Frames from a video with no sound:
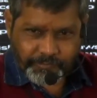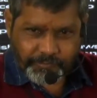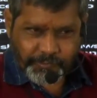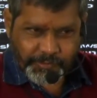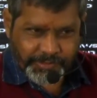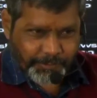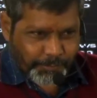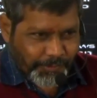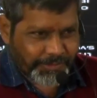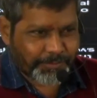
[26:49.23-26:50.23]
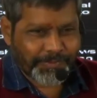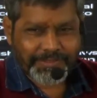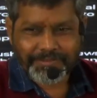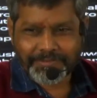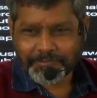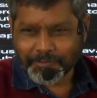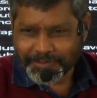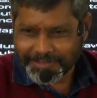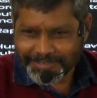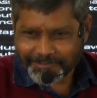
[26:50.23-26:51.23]
for the policemen, for
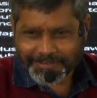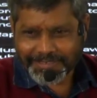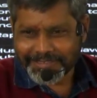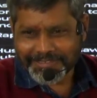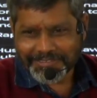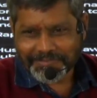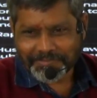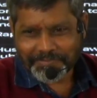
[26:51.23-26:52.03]
the advocates.